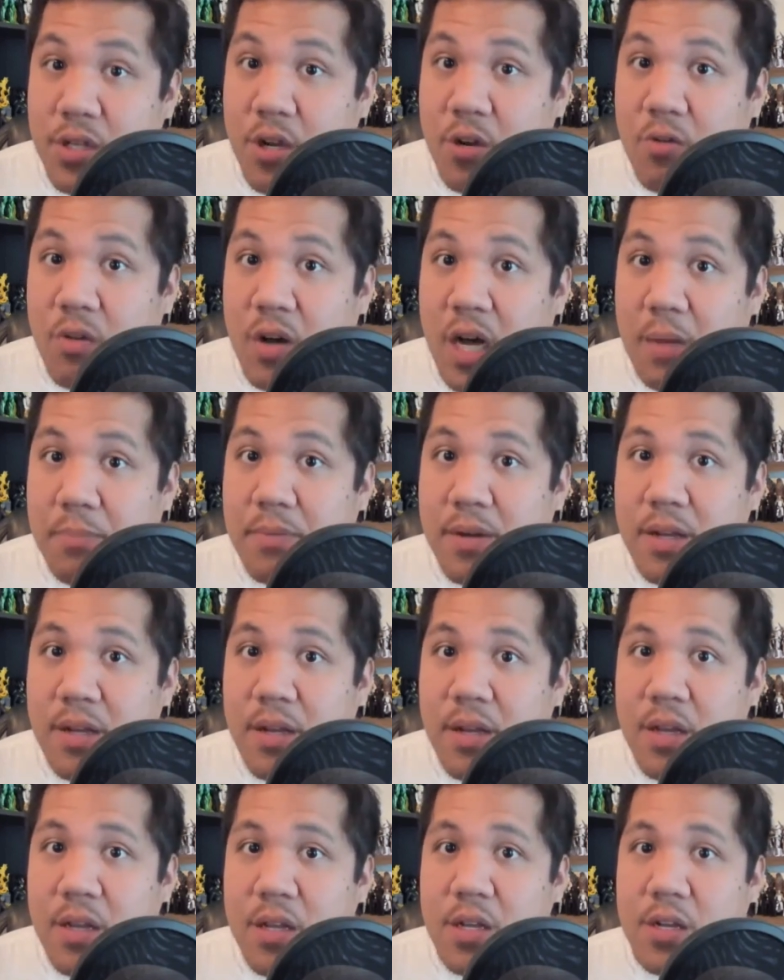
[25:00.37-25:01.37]
go up.
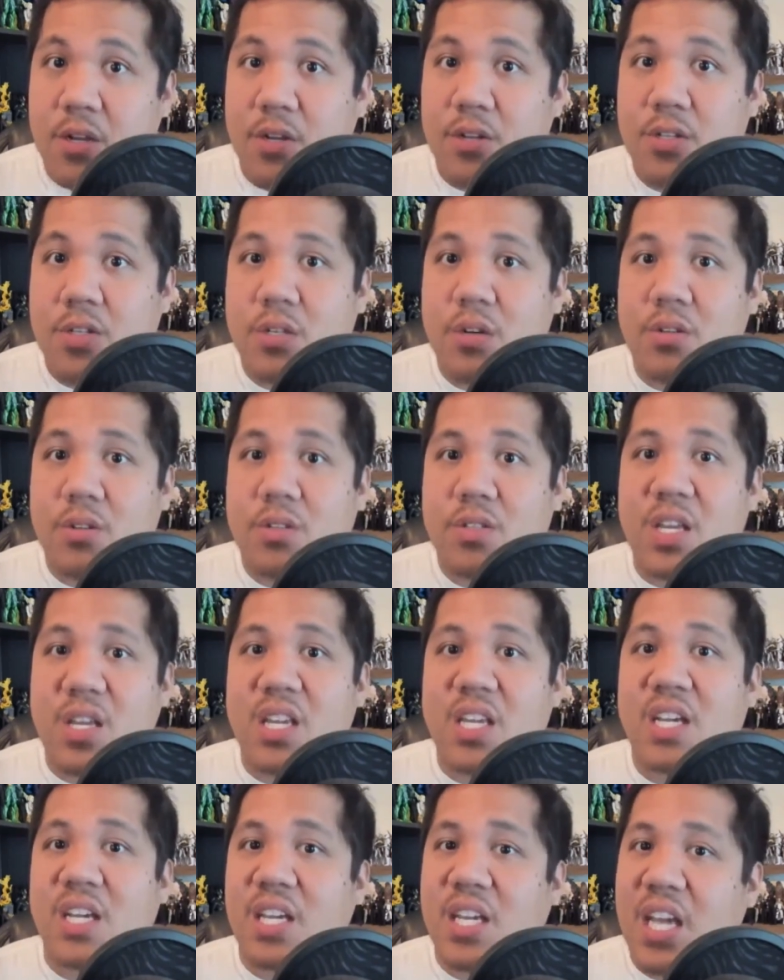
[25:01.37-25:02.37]
You're going to start
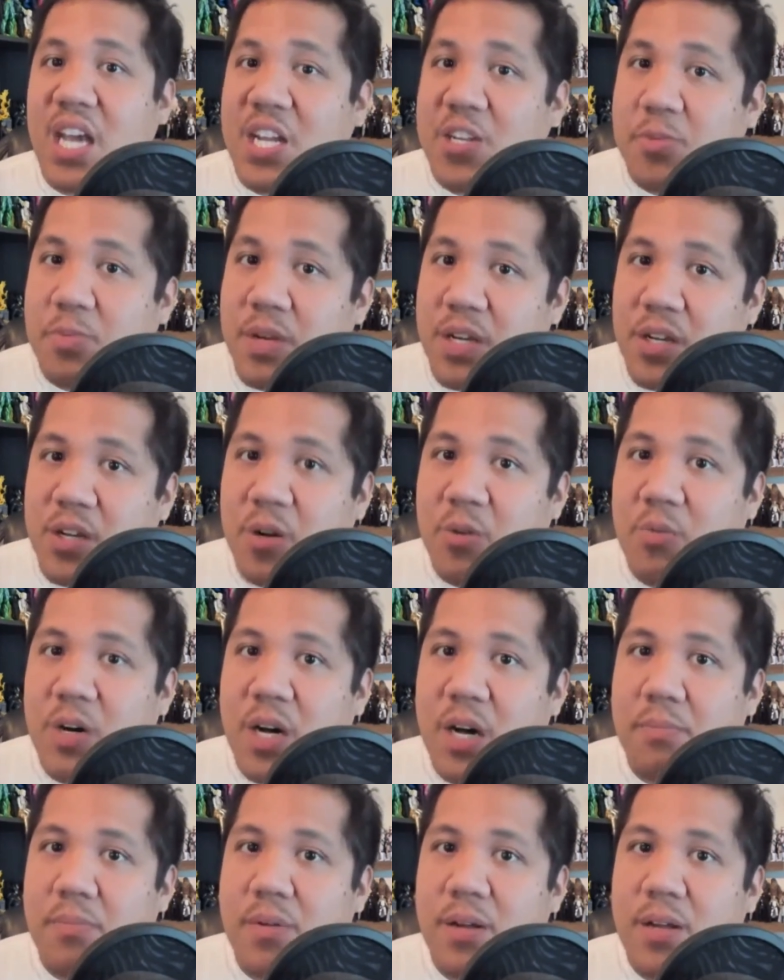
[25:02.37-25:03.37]
seeing engagement go
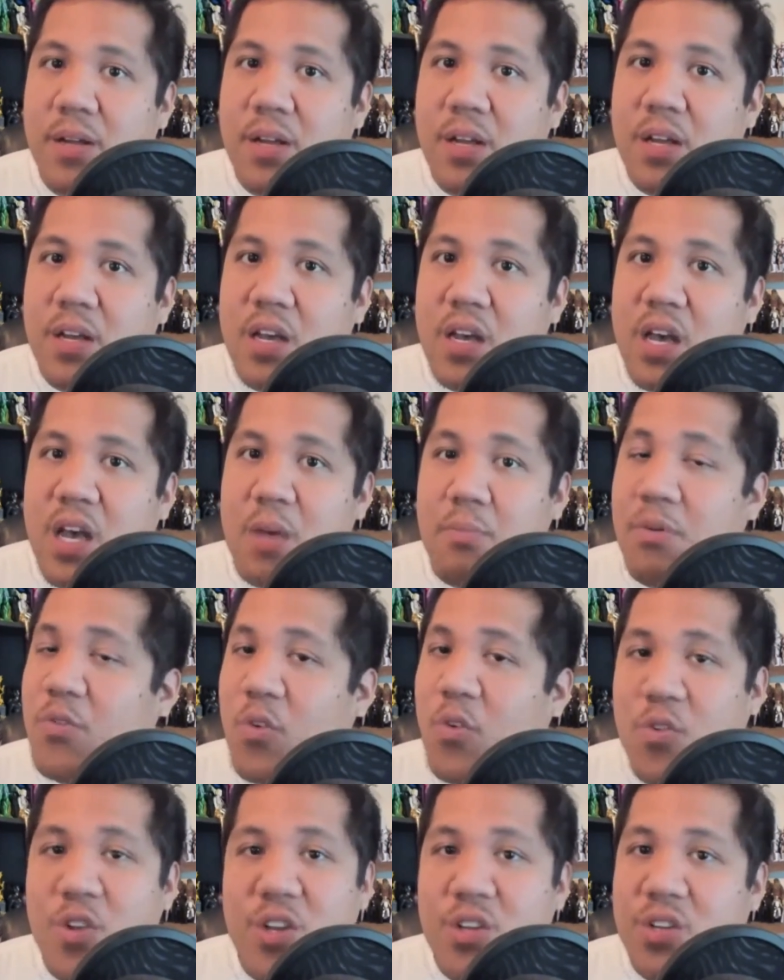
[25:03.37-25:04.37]
up. And
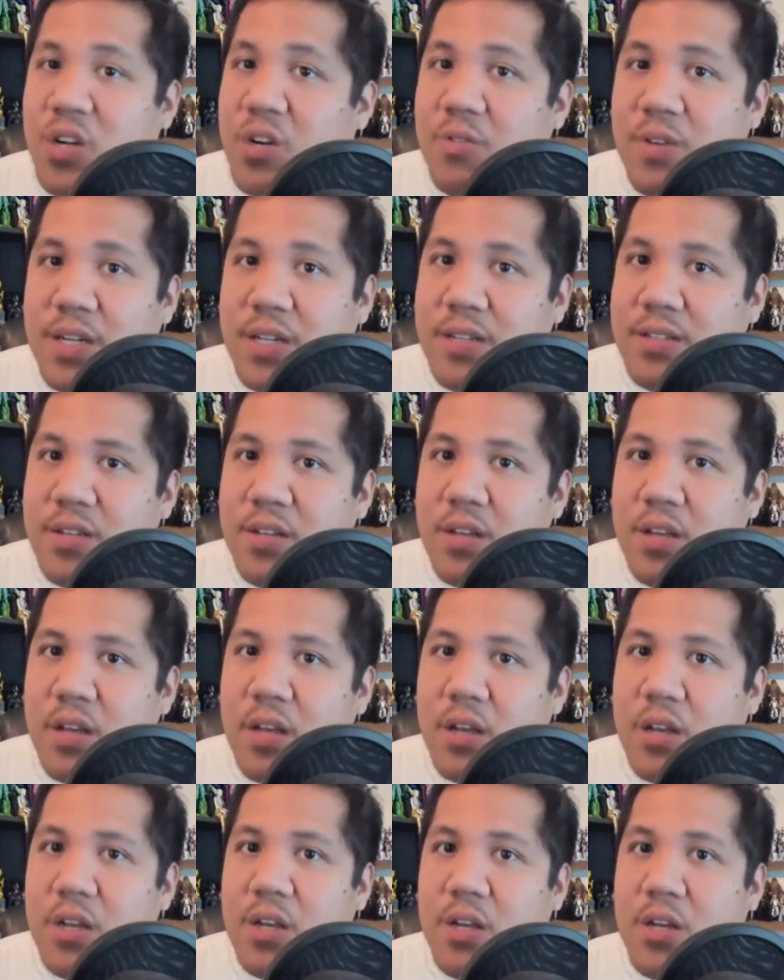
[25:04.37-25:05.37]
before you know it,
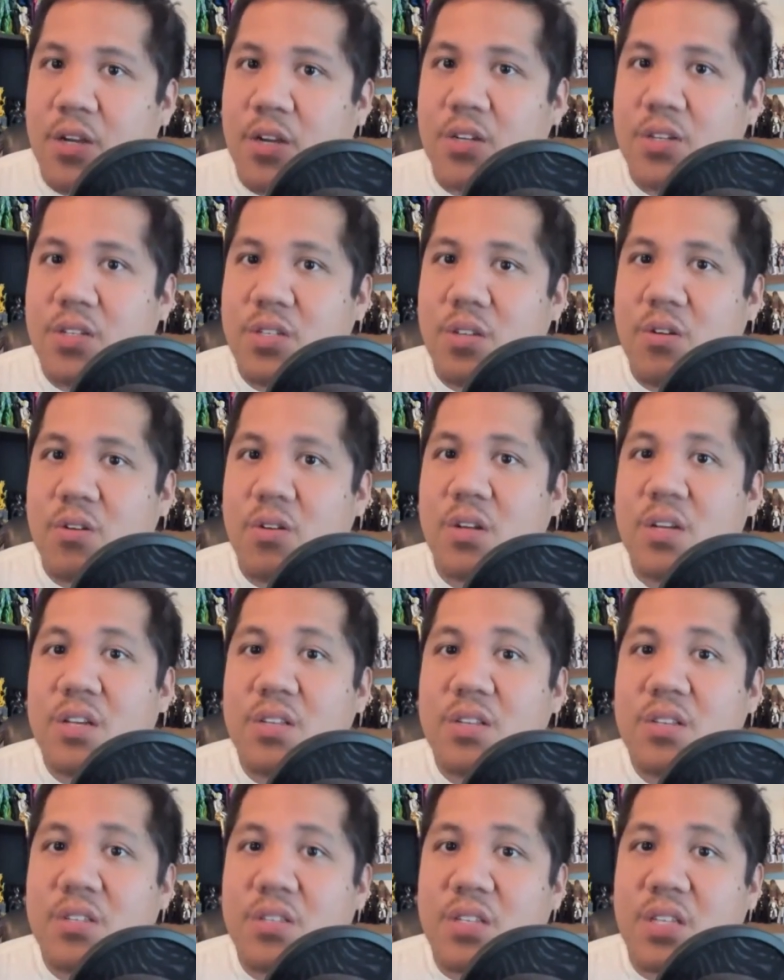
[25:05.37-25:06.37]
you're going to start
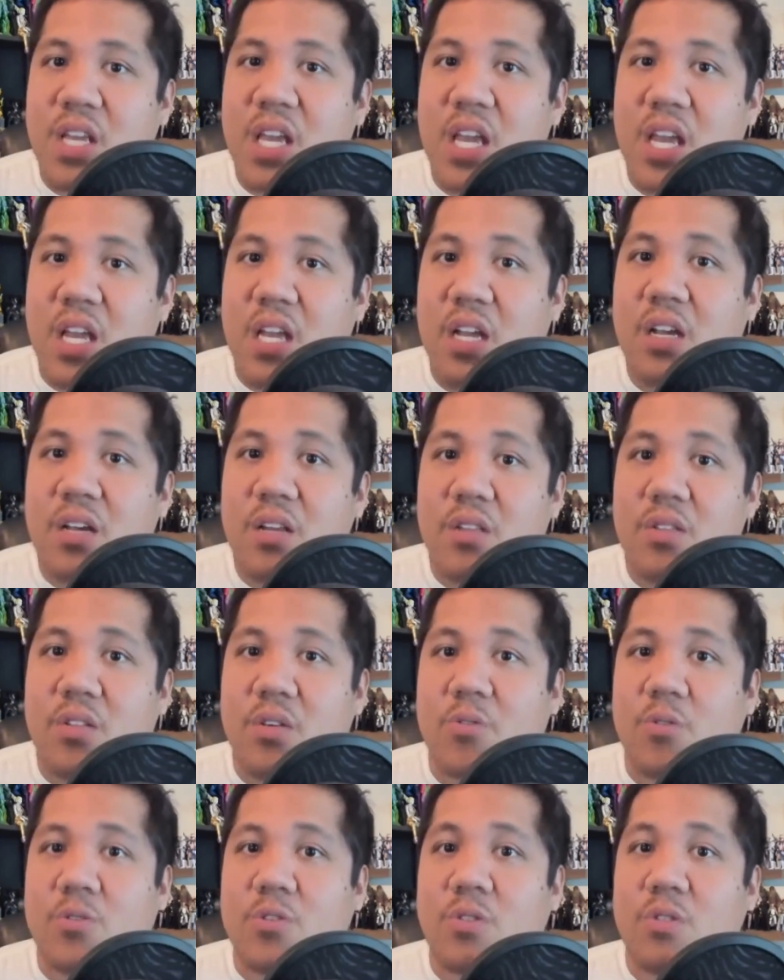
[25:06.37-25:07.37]
seeing
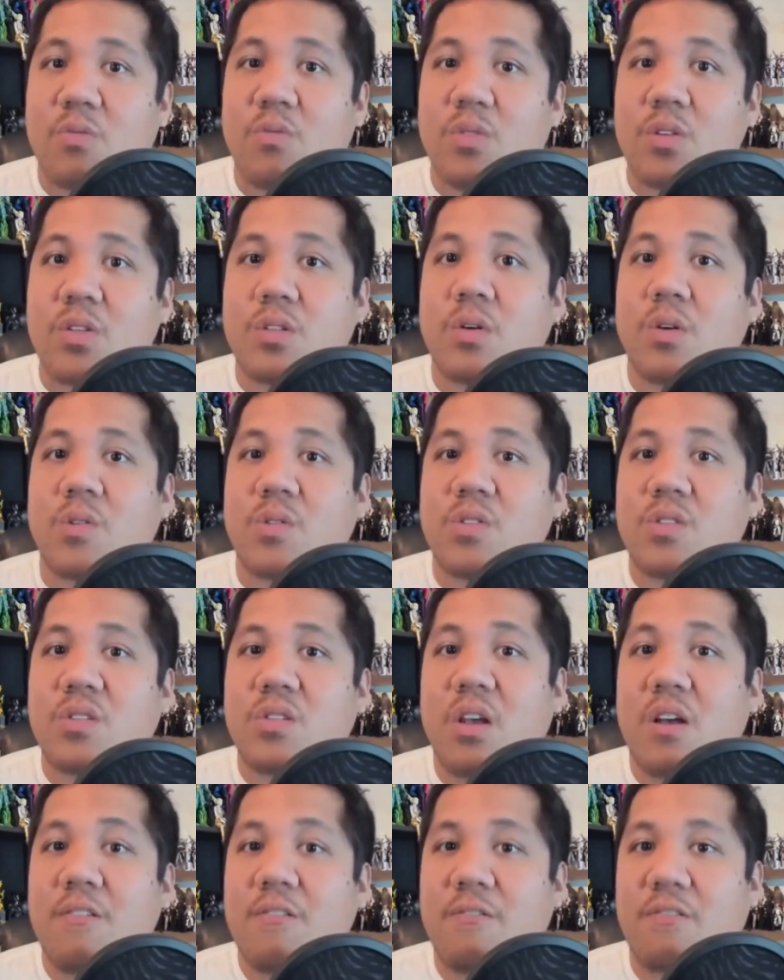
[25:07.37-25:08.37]
those
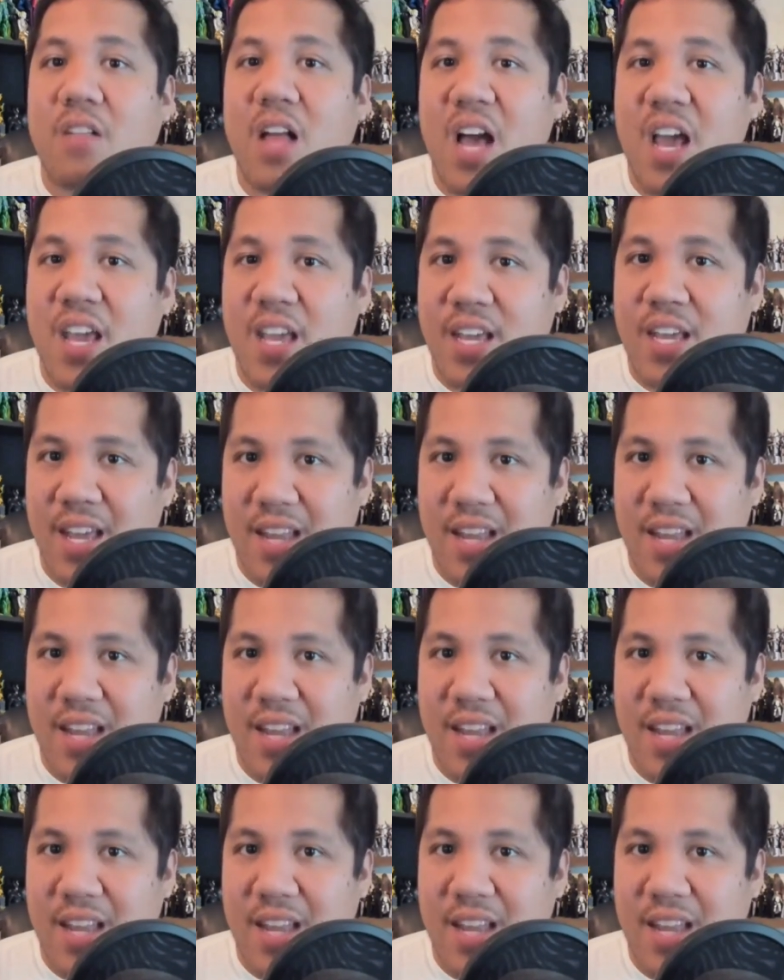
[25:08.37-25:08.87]
results flying